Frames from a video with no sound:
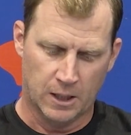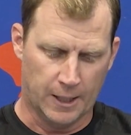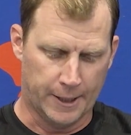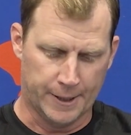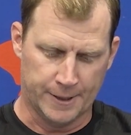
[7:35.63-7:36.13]

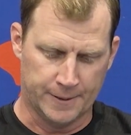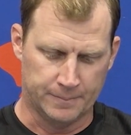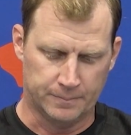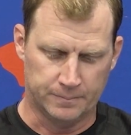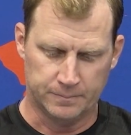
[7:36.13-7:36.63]

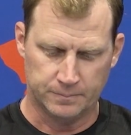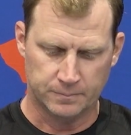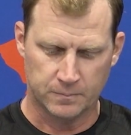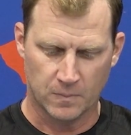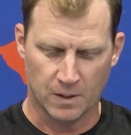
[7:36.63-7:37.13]

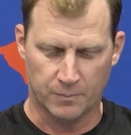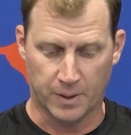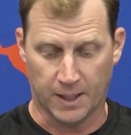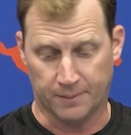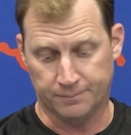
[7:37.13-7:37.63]

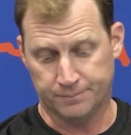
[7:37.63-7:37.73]
But,